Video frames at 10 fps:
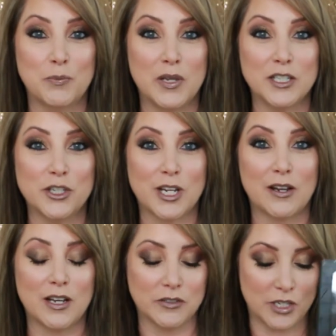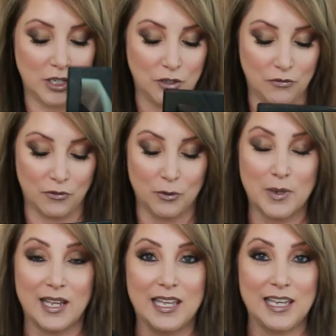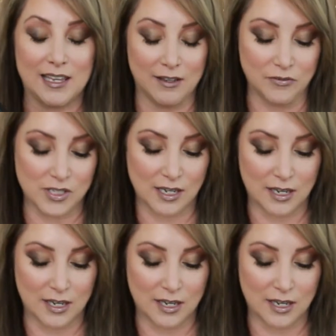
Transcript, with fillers: Big shout out to you for my gift.